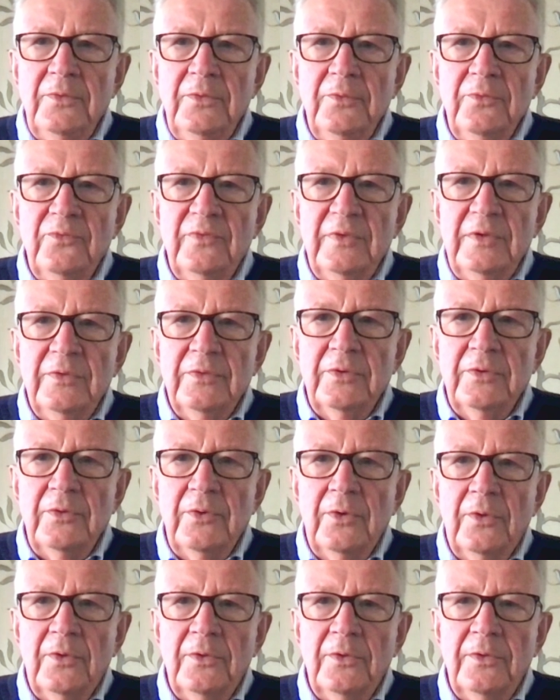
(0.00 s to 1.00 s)
using the
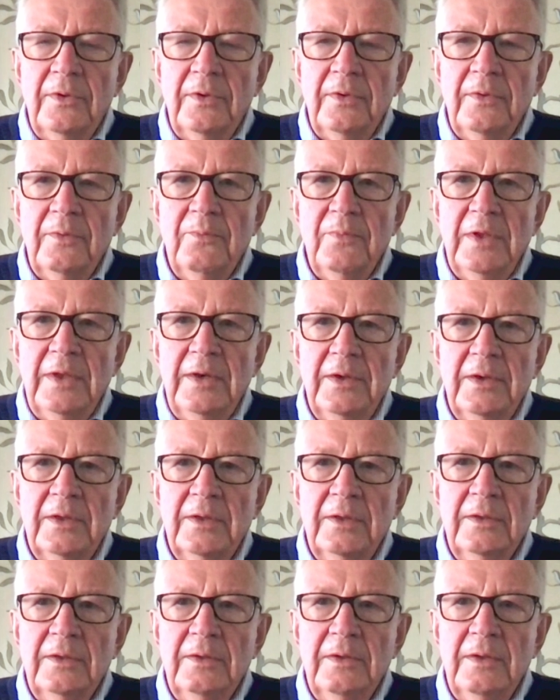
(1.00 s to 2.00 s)

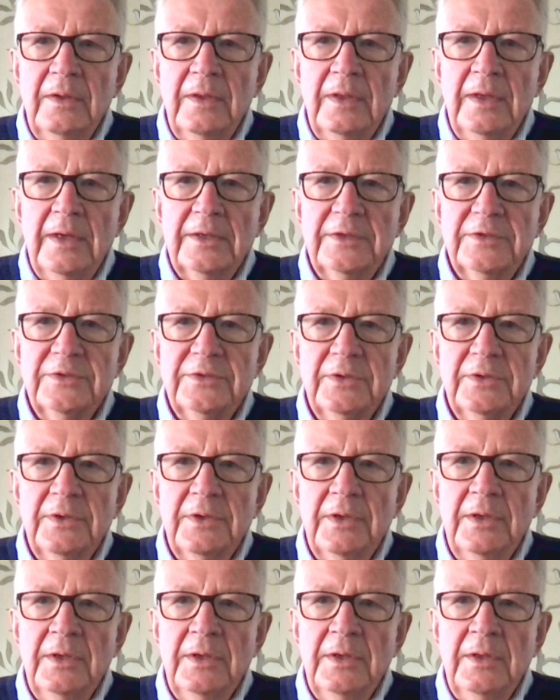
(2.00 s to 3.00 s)
non-medical
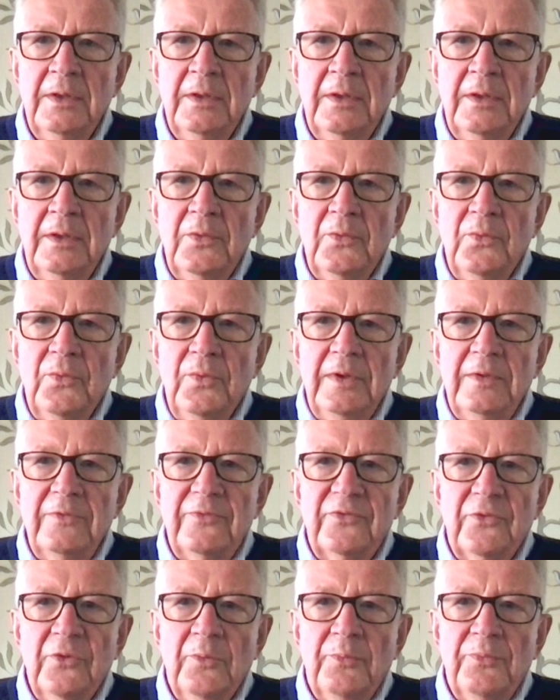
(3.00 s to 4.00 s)
action will
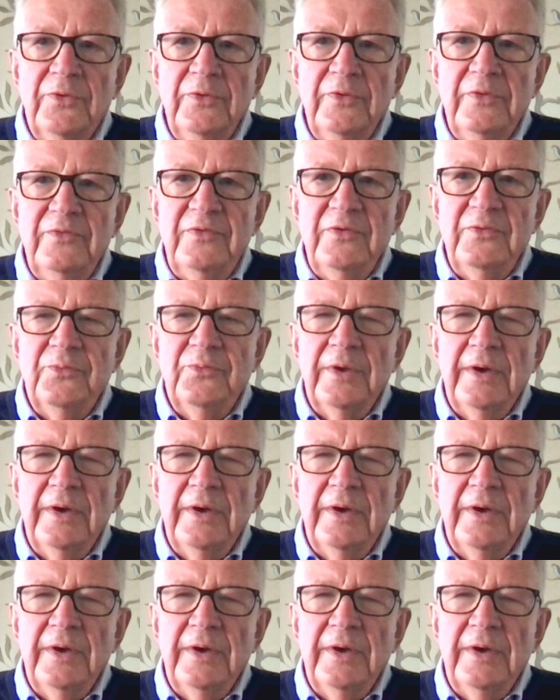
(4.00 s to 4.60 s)
stop the disease.